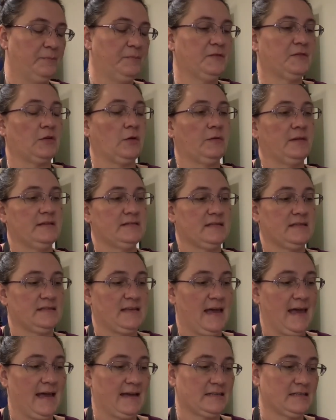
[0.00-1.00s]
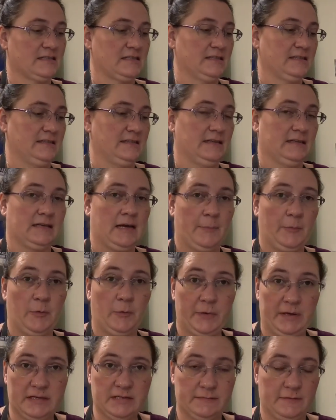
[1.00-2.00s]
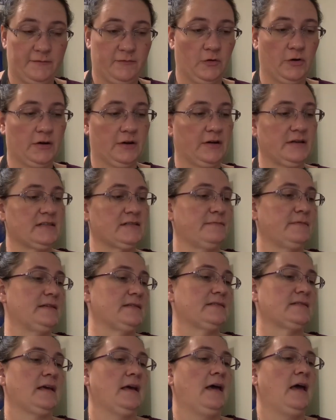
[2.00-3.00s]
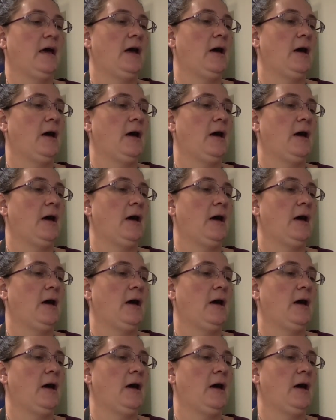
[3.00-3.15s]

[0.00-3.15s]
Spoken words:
So this is actually a couple weeks before Christmas,